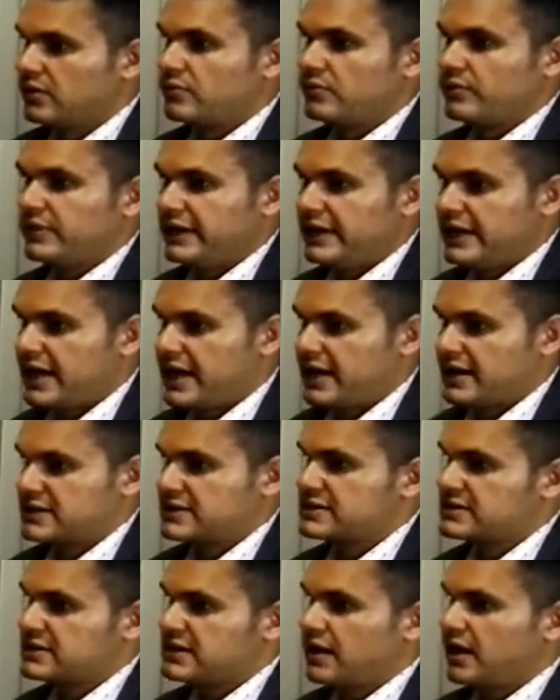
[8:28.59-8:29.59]

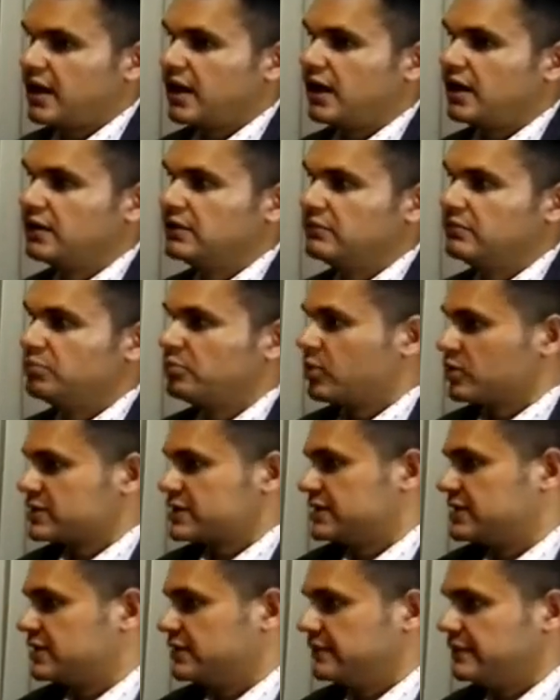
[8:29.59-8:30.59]
relaxed and
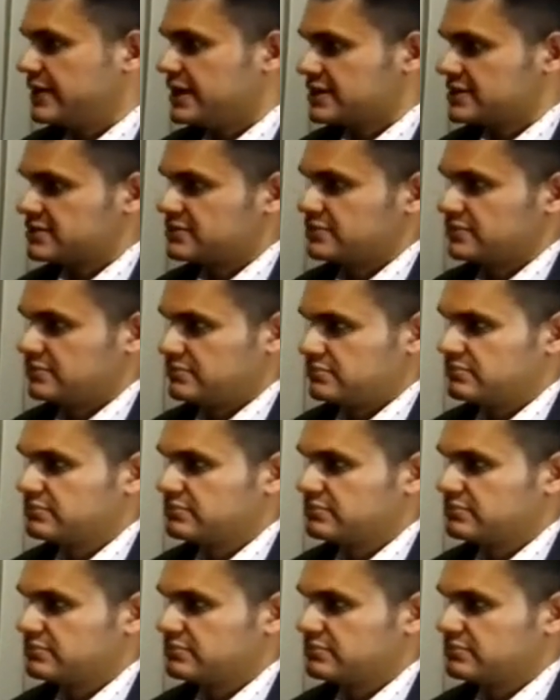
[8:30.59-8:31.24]
positive lesson.